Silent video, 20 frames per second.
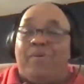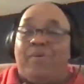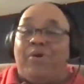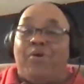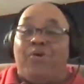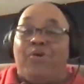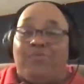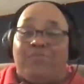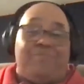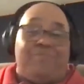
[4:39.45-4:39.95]

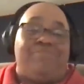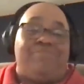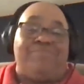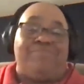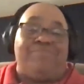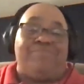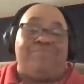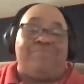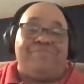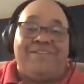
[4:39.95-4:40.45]
Boom.
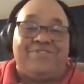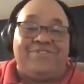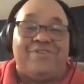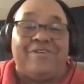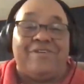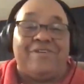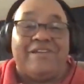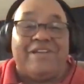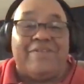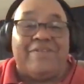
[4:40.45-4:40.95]
That
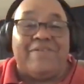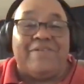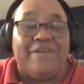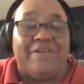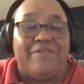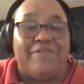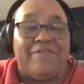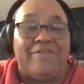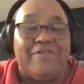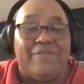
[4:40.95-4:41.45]
started
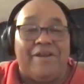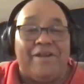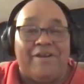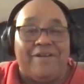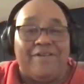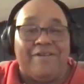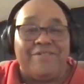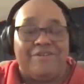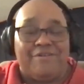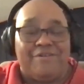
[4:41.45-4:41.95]
everything from
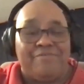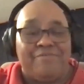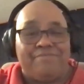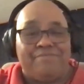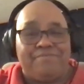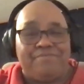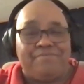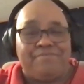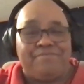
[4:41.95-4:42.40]
there. So.